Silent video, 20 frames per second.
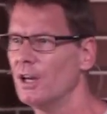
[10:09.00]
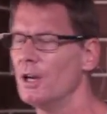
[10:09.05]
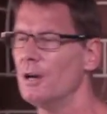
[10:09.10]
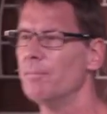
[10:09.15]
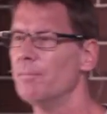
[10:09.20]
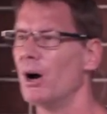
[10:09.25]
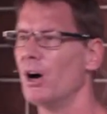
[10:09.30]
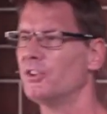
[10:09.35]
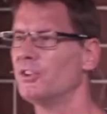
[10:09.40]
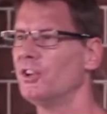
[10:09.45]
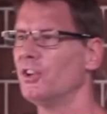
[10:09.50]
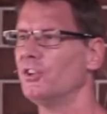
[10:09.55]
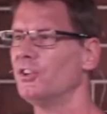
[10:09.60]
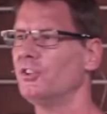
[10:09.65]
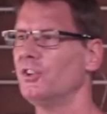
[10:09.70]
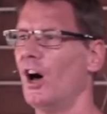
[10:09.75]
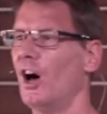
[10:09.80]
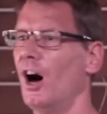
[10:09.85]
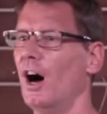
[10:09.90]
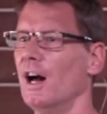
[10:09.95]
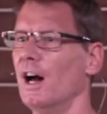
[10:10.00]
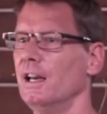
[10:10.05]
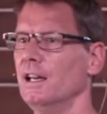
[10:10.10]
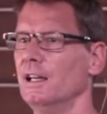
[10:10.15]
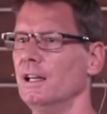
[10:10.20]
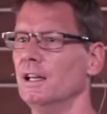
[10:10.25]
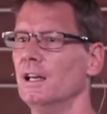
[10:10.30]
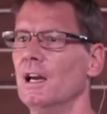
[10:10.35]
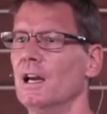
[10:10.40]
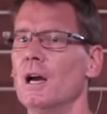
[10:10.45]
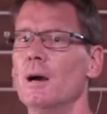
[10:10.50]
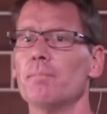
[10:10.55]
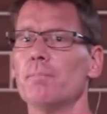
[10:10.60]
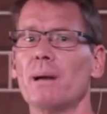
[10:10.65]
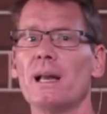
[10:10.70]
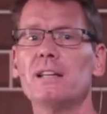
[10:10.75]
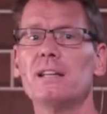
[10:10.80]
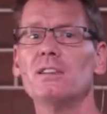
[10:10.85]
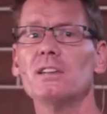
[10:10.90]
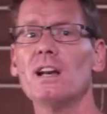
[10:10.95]
by society.
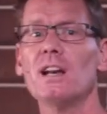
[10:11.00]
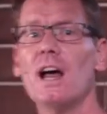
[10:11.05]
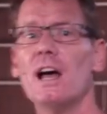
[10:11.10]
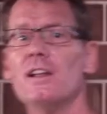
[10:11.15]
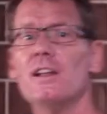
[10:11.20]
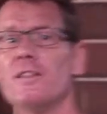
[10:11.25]
Blessed are